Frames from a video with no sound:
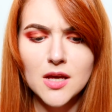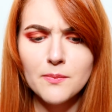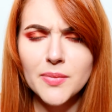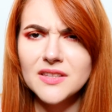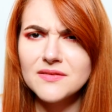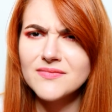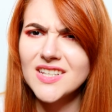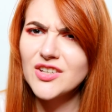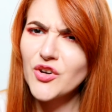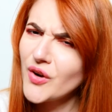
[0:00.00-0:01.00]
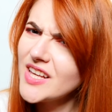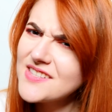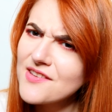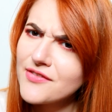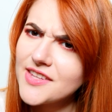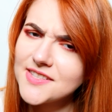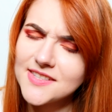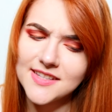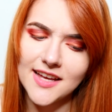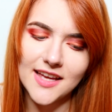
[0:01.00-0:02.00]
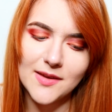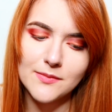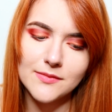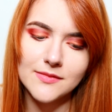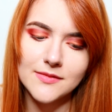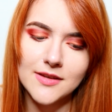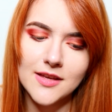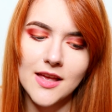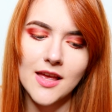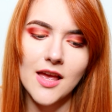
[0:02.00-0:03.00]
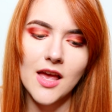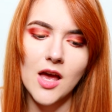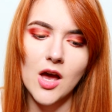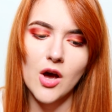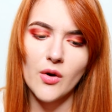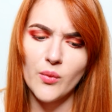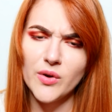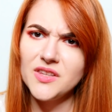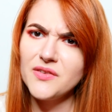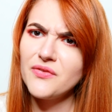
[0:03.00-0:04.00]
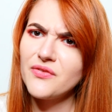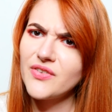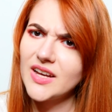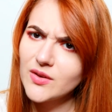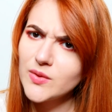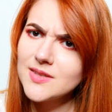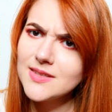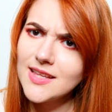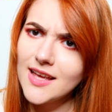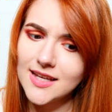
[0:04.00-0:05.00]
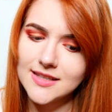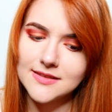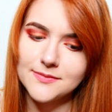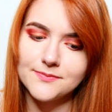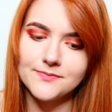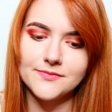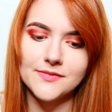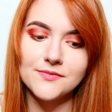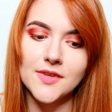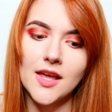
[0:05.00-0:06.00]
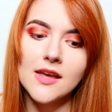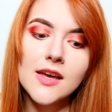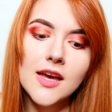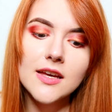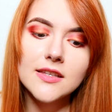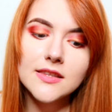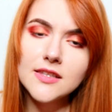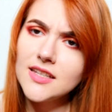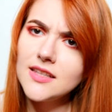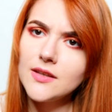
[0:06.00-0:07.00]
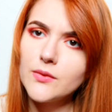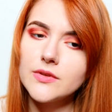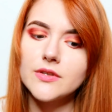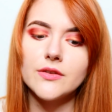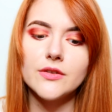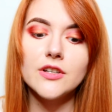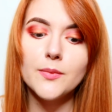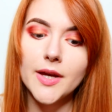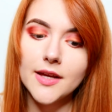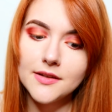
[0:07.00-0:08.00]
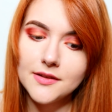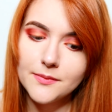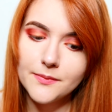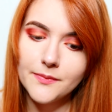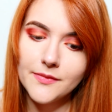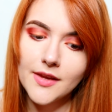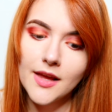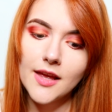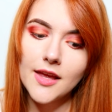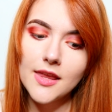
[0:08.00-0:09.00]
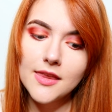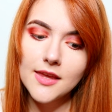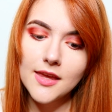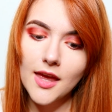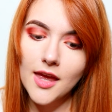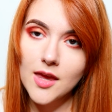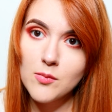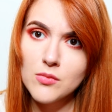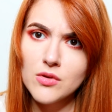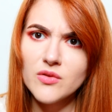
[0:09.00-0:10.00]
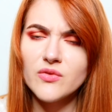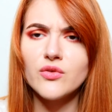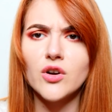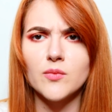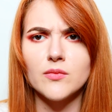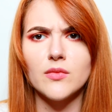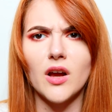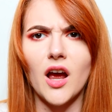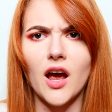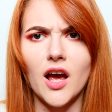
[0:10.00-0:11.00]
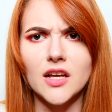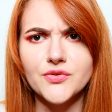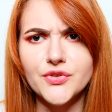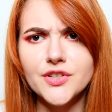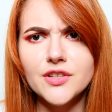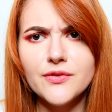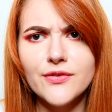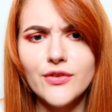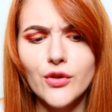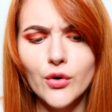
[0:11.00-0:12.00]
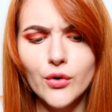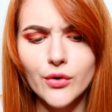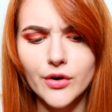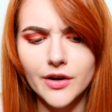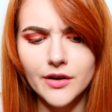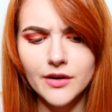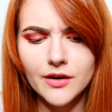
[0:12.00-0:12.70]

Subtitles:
But aggressive this time. What the fuck was that? Nothing was under the bed. It came from under the floor.